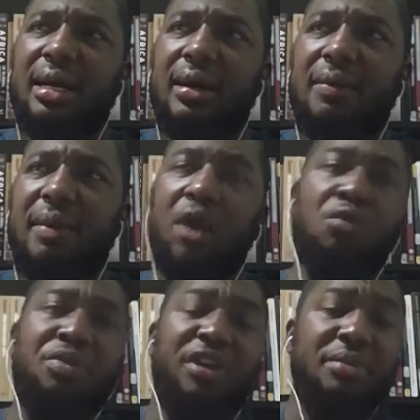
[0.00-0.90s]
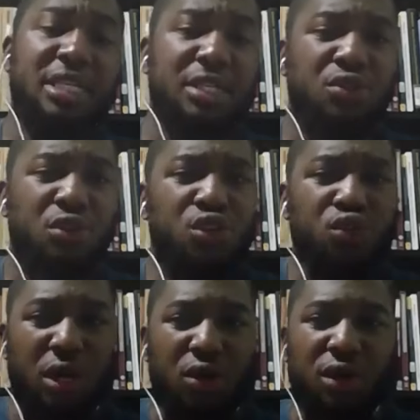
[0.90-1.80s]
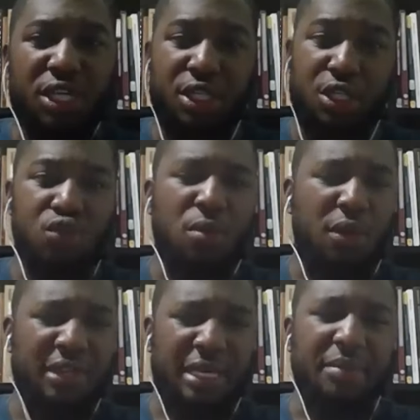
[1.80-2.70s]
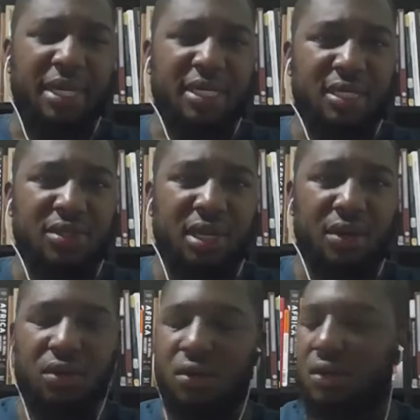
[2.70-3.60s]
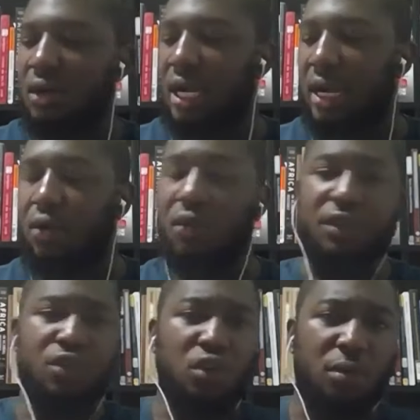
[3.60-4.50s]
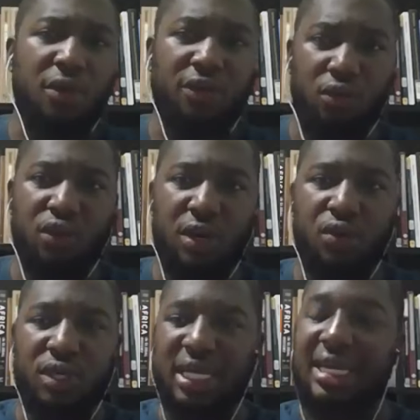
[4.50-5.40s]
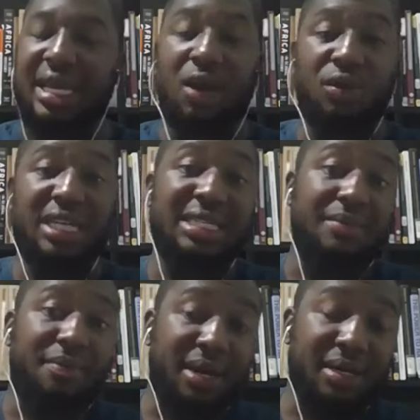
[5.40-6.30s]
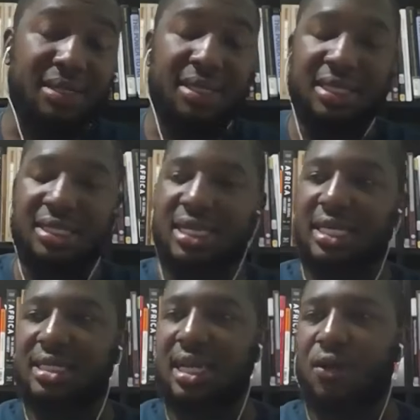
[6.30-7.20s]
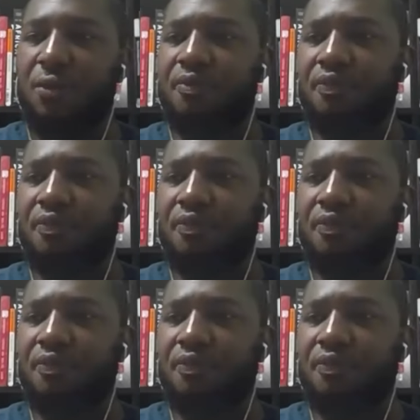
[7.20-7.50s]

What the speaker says: I would be remiss not to acknowledge the trauma of the liberation struggle or the trauma of Gukurahund and how that impacts the state now.